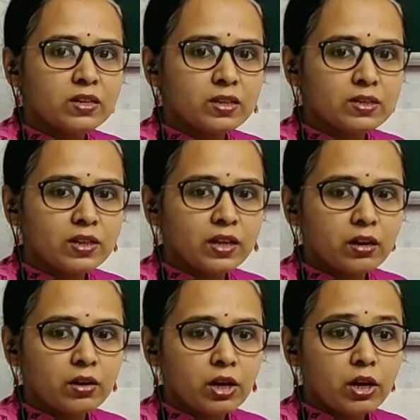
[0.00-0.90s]
We have
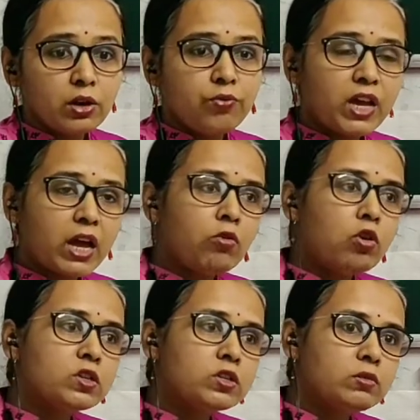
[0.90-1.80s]
lost our native
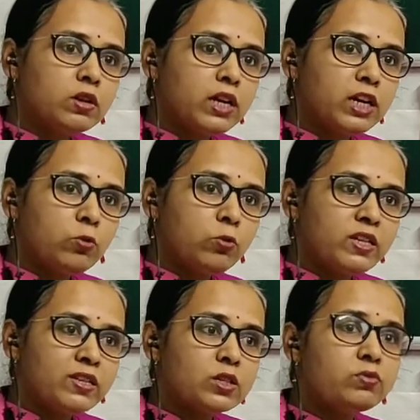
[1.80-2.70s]
place. We have lost
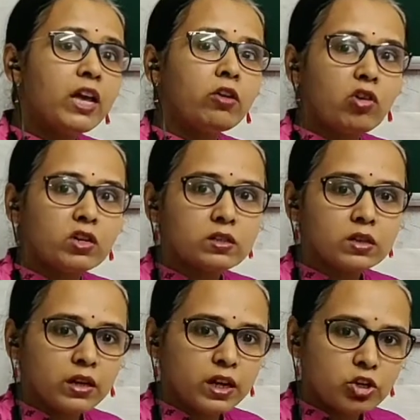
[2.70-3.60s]
connection to our
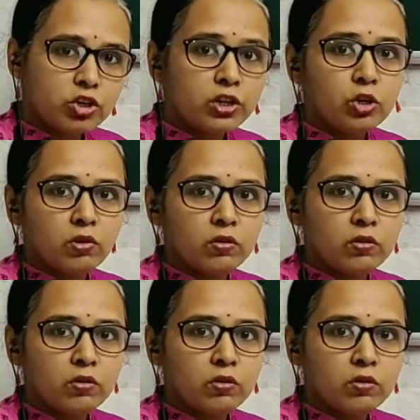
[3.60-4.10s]
native places.